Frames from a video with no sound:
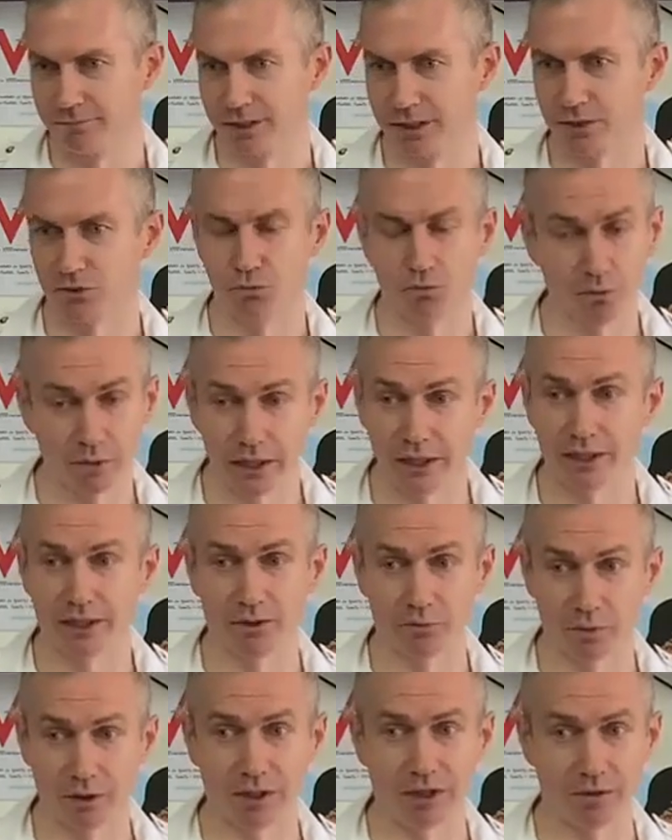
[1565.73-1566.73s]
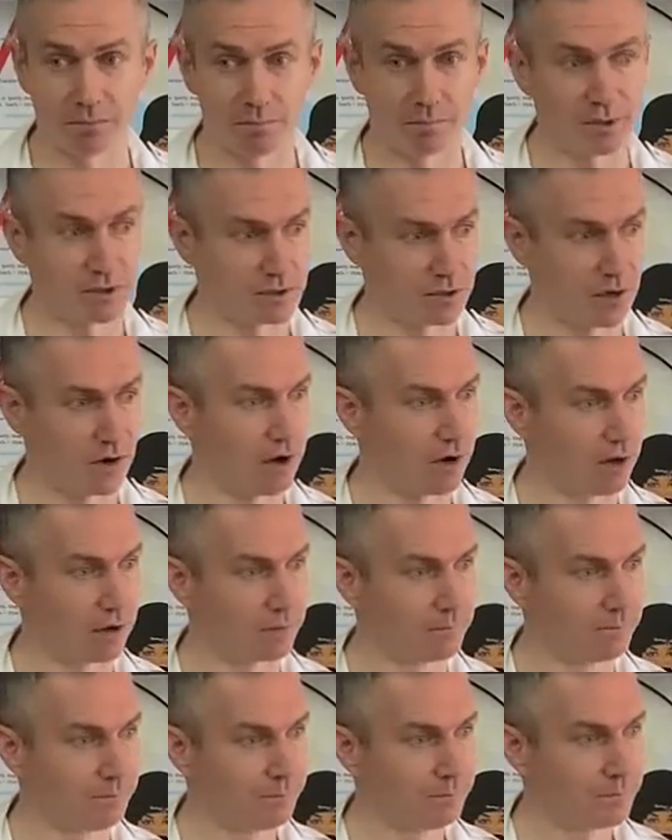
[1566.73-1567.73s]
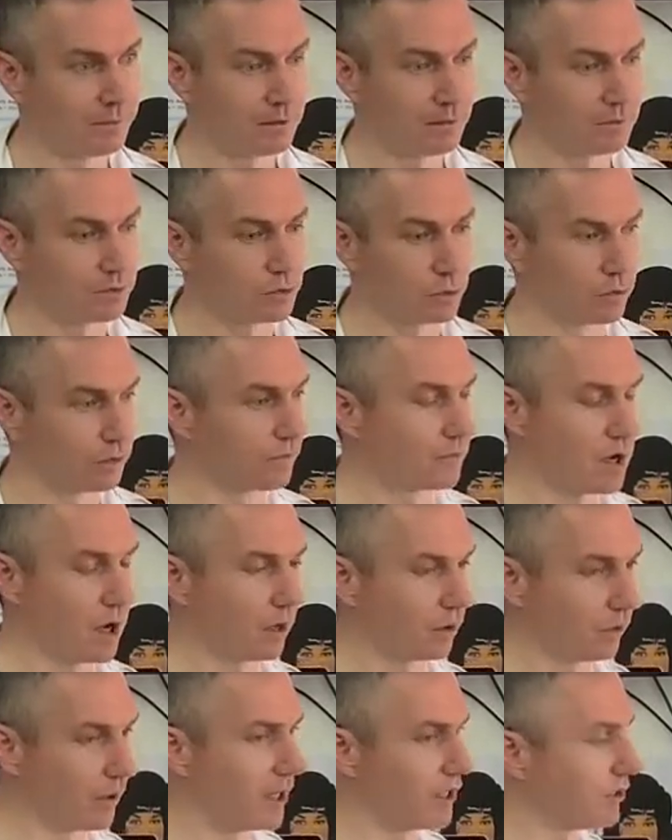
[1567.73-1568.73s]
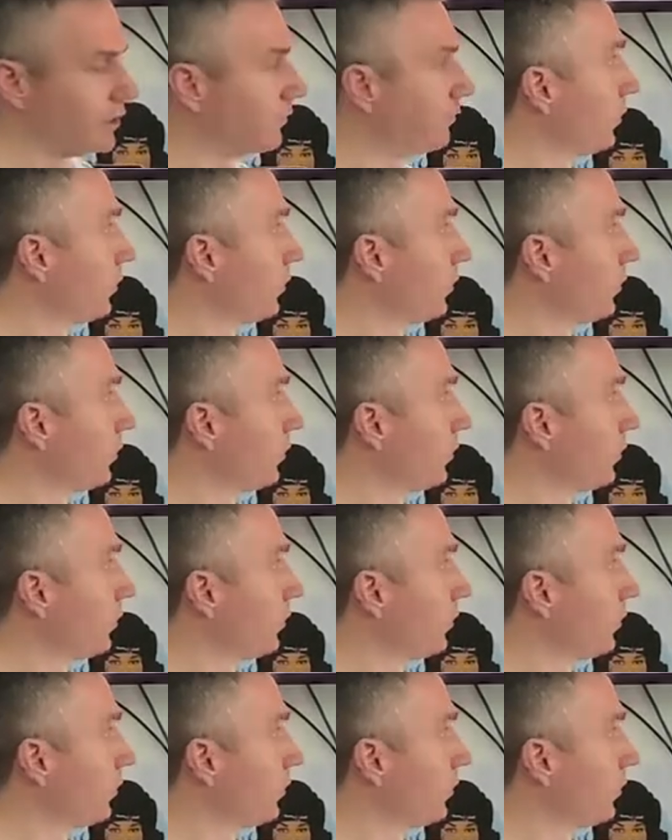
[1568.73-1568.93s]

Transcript: It's really, really bizarre sort of coloration